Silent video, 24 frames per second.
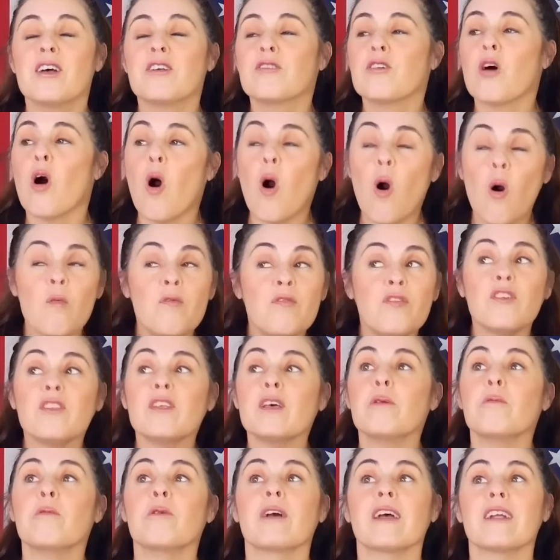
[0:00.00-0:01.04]
hopefully
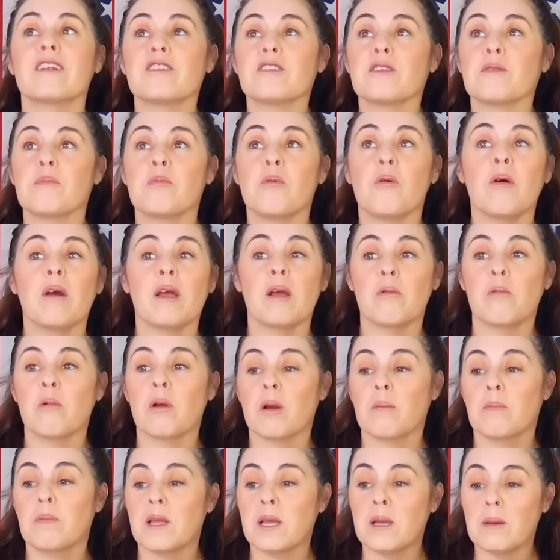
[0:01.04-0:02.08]
we'll get to the point
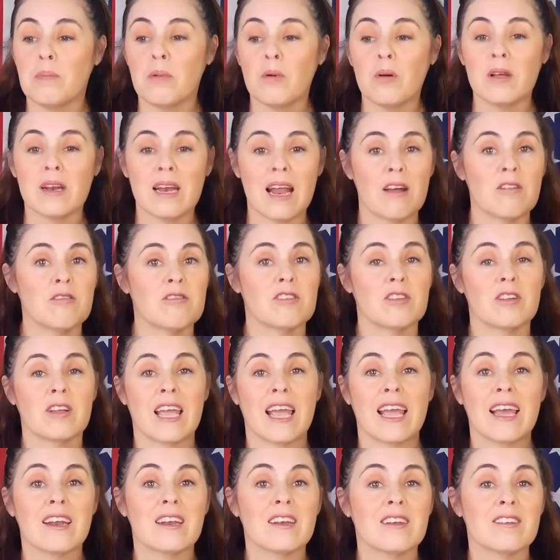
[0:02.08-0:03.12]
where people announce their
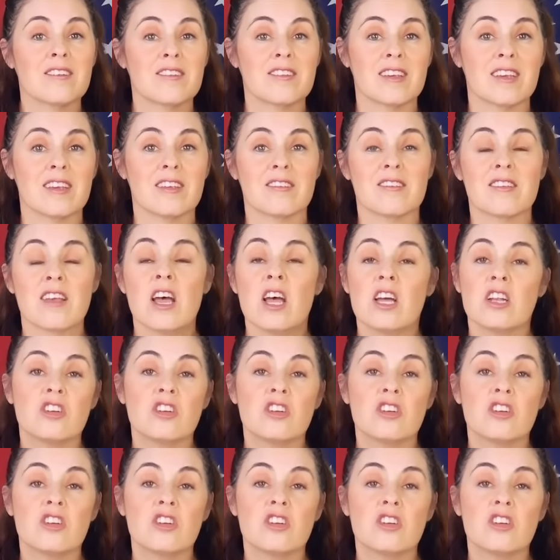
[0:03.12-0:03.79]
candidacies